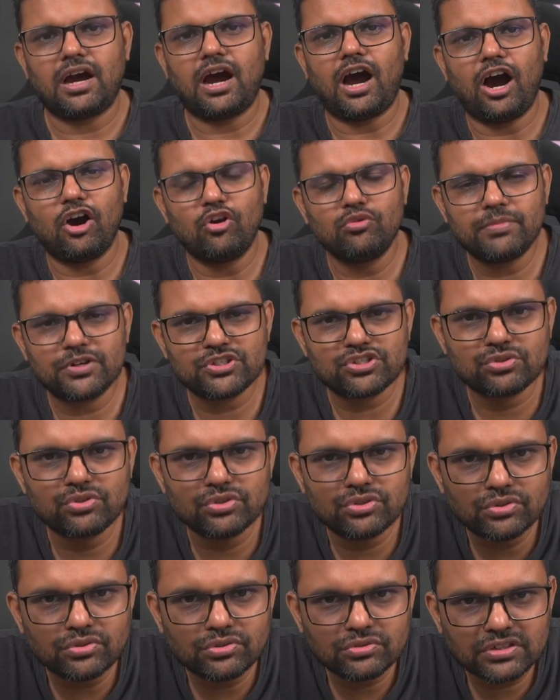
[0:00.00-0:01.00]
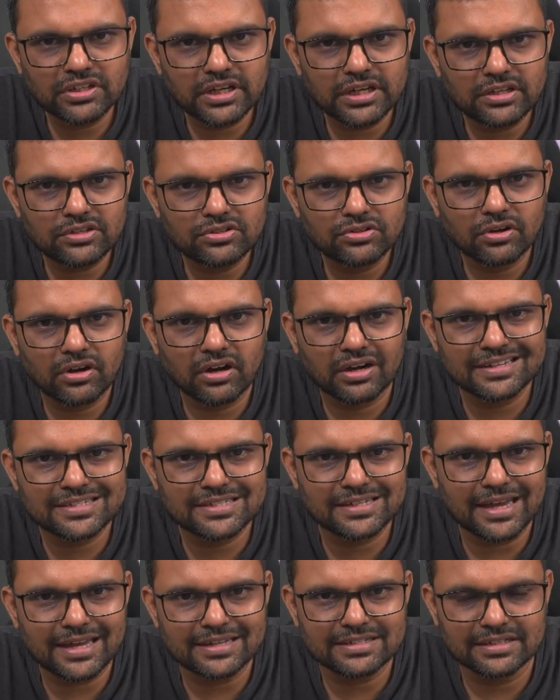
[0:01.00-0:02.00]
How much do you think your risk
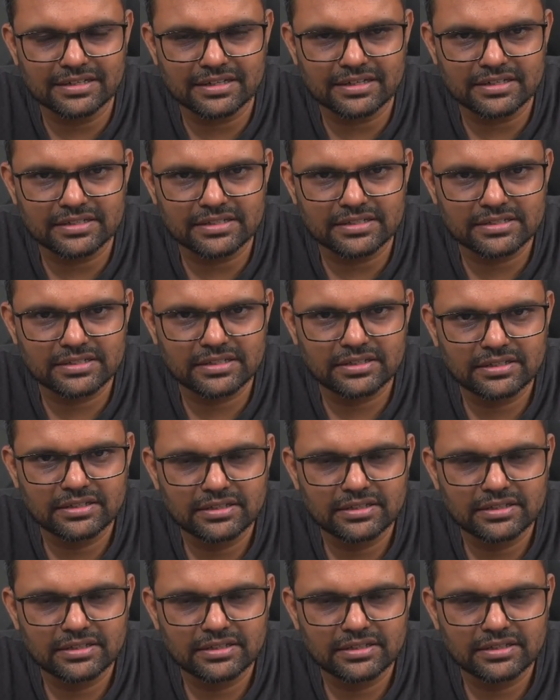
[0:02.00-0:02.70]
has increased?